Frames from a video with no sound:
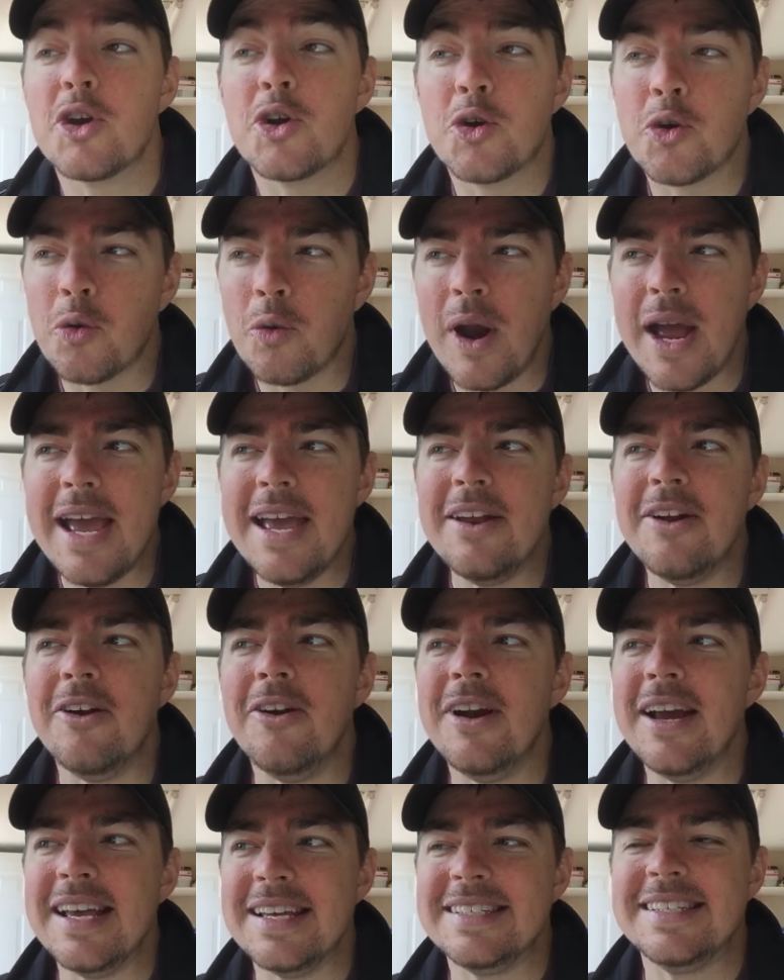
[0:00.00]

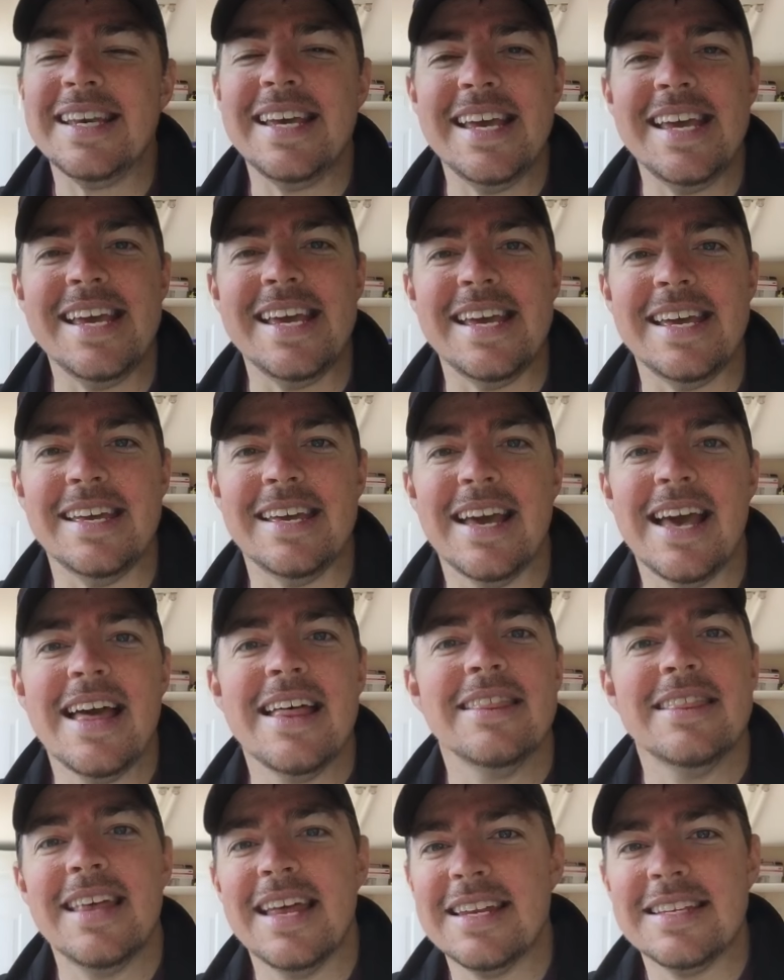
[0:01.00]
Greater is He
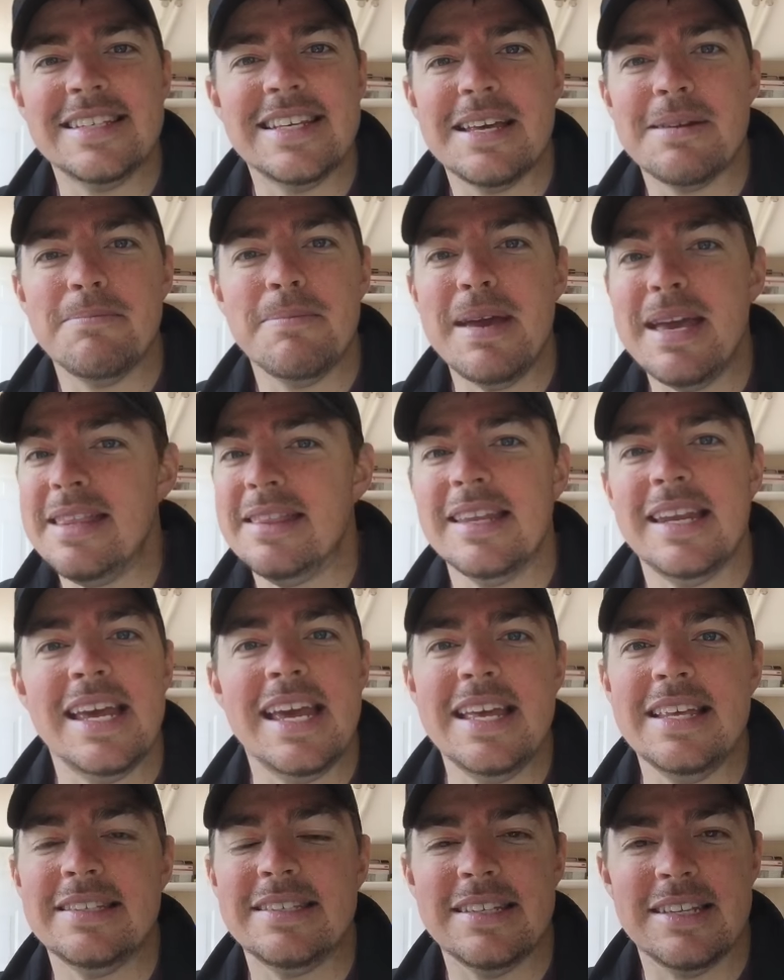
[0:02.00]
that is in me than
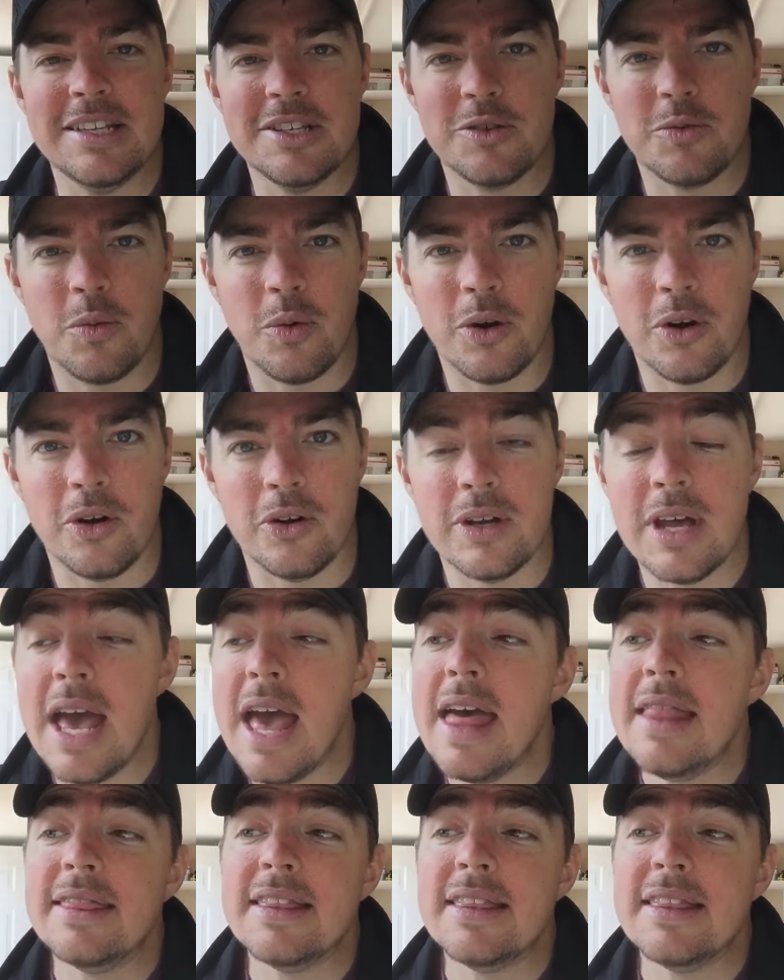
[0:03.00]
He is in this world.